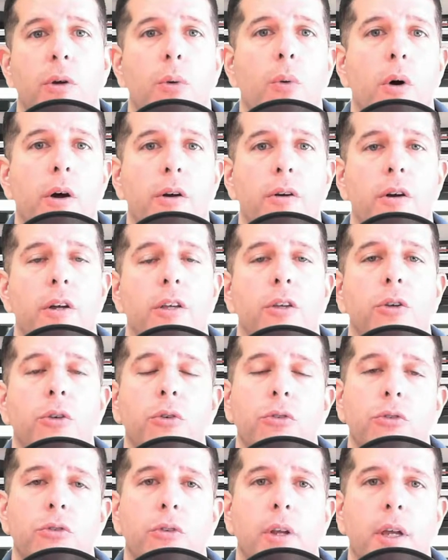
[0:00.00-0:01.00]
that require a
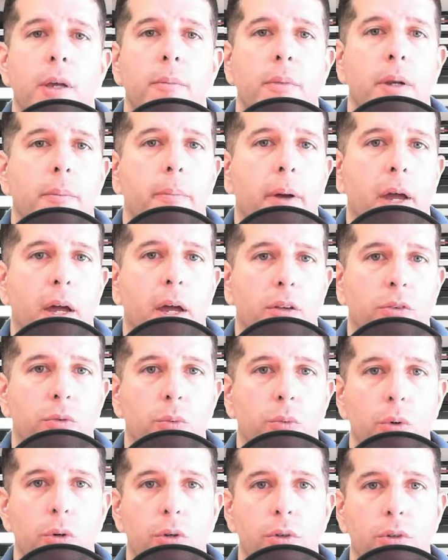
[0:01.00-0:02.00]
username and a
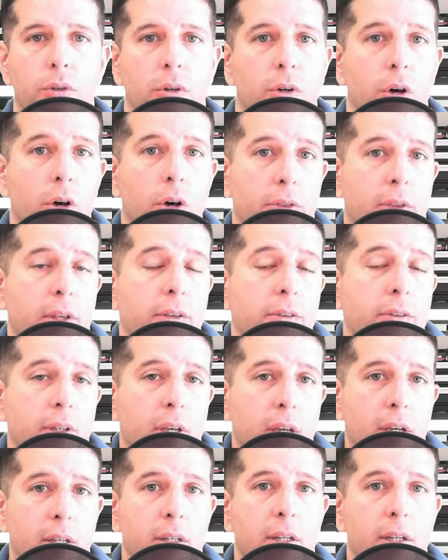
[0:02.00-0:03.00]
password to
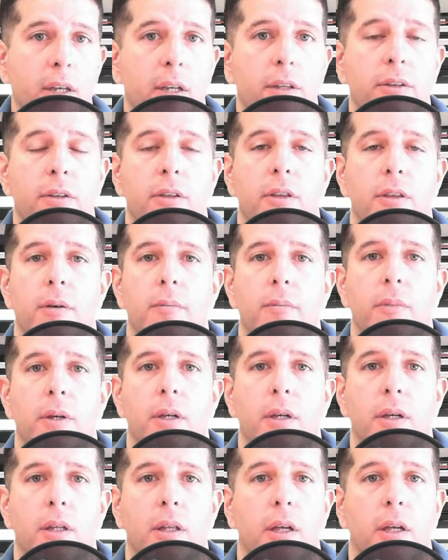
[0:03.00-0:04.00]
authenticate and get into them,
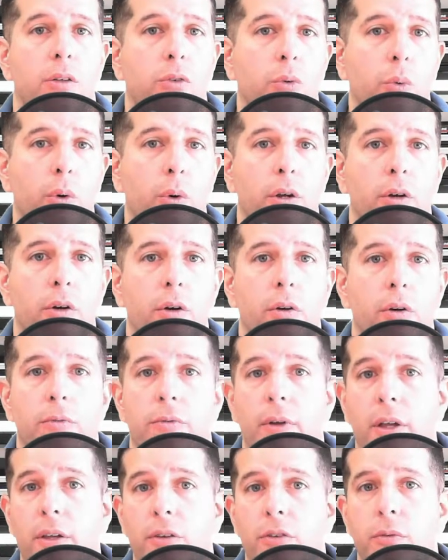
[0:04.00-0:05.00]
like Twitter,
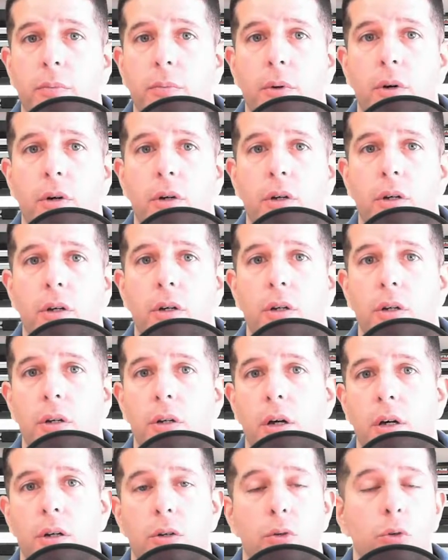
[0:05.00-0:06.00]
Facebook,
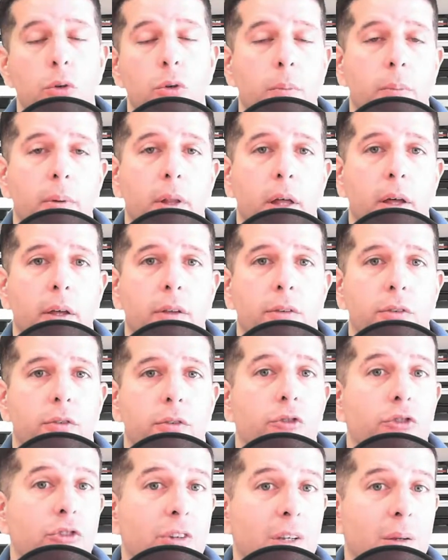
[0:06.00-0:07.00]
Google+,
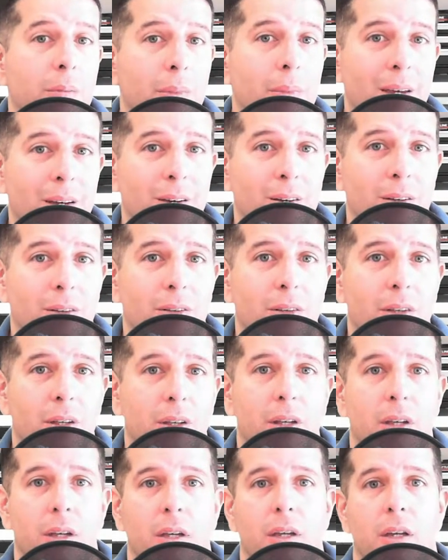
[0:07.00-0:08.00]
Gmail,
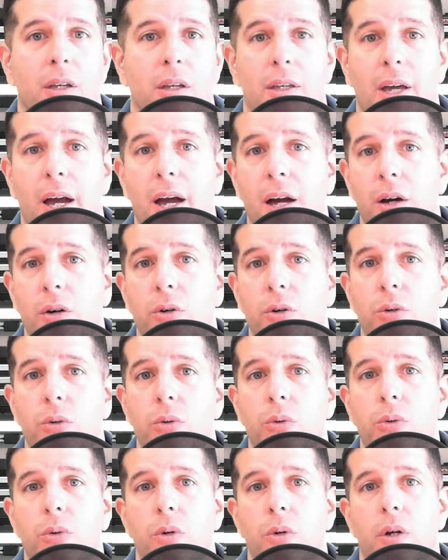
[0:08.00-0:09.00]

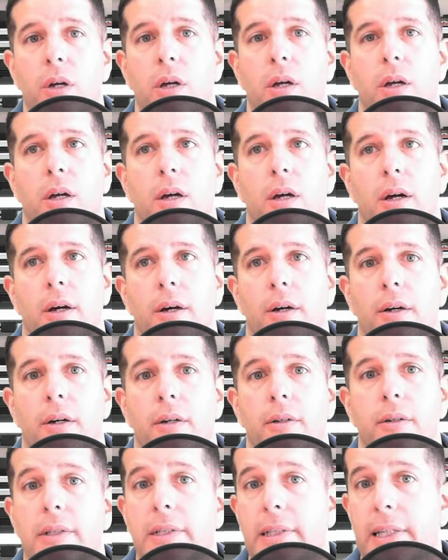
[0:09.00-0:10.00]
Yahoo,
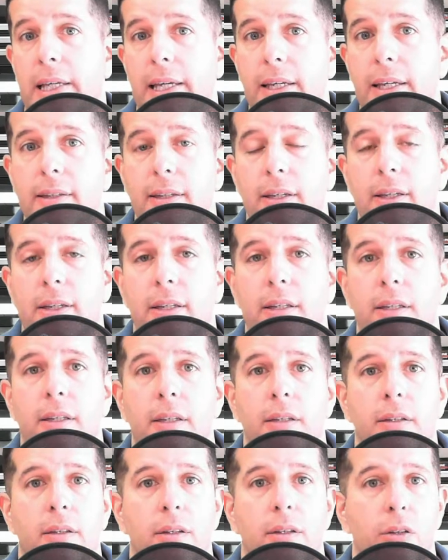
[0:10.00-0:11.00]

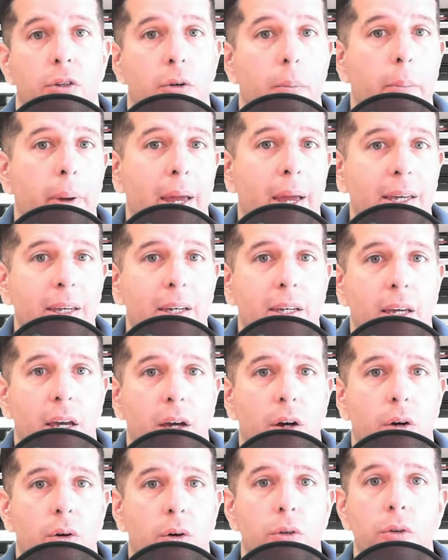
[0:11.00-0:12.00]
LinkedIn, your bank
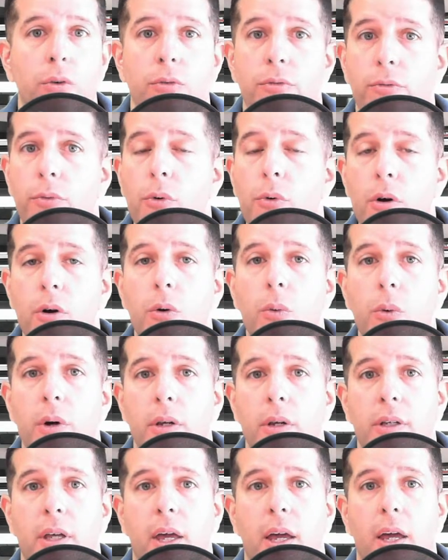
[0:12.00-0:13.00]
account, your
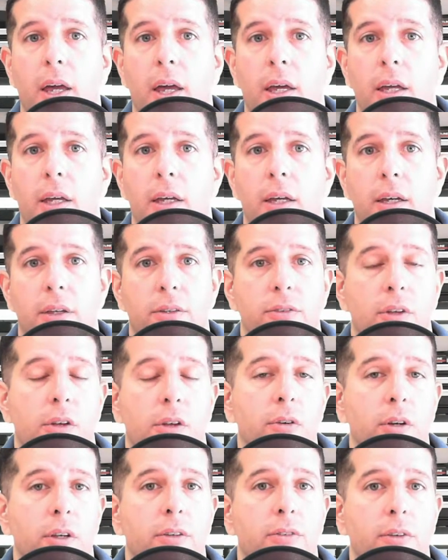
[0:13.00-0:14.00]
401k,
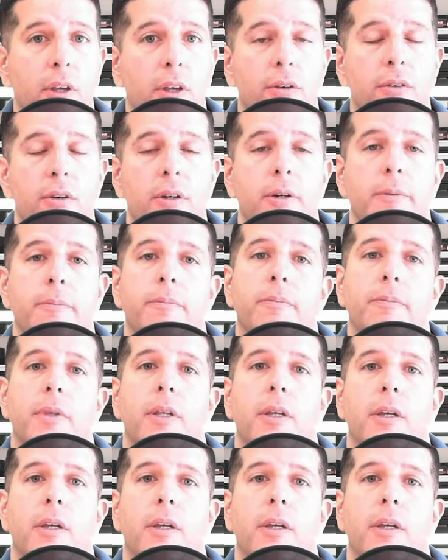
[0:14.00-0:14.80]
etc., etc.